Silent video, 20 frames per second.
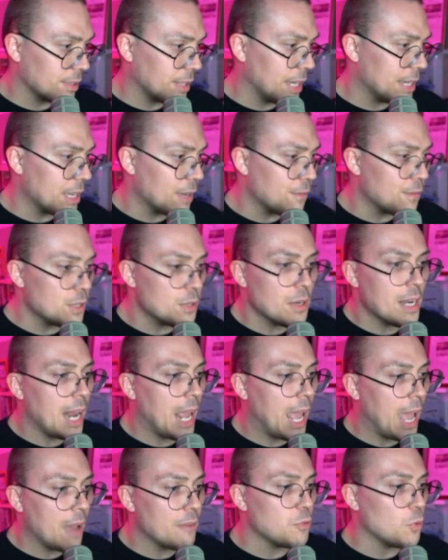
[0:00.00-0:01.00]
Like, if you didn't
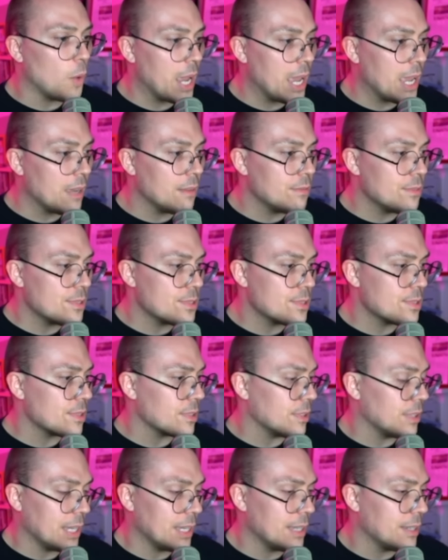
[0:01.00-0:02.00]
have Waves,
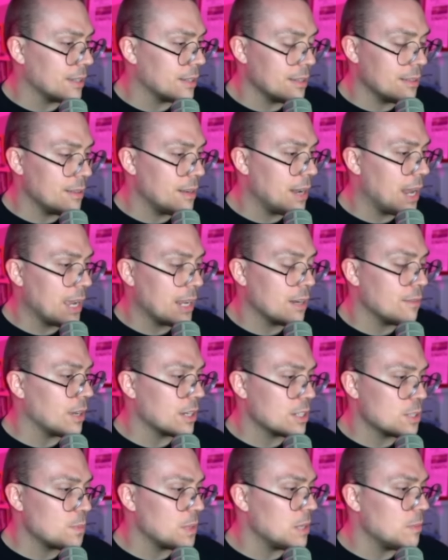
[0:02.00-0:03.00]
like, Negative
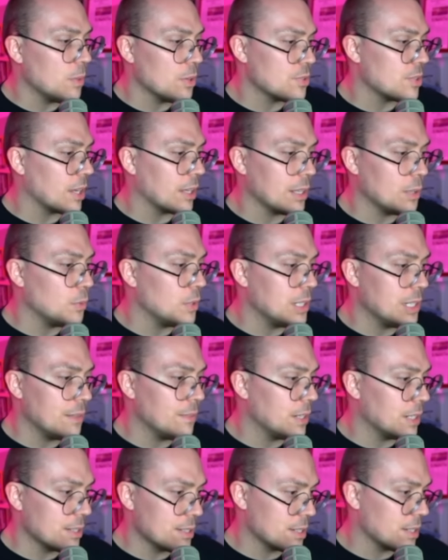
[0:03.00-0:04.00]
XP most likely wouldn't
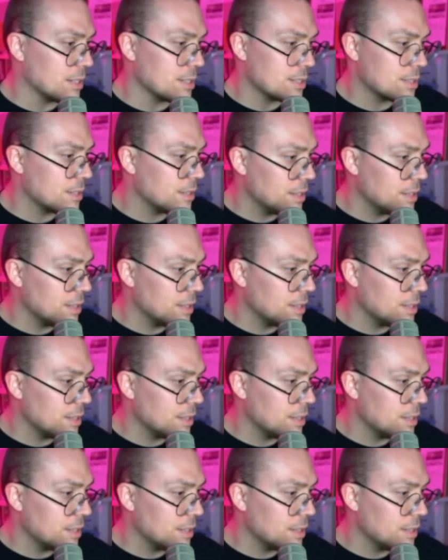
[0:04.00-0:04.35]
even exist.